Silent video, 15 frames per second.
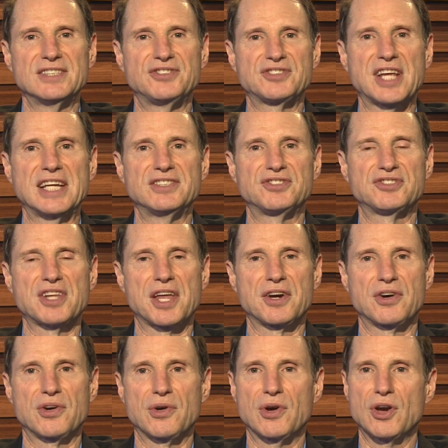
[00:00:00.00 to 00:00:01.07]
States
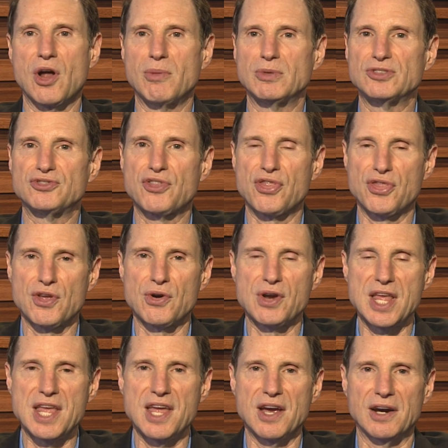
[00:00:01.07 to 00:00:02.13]
Senator in almost
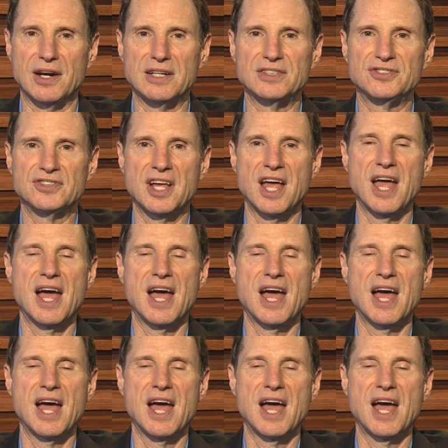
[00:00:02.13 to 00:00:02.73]
30 years,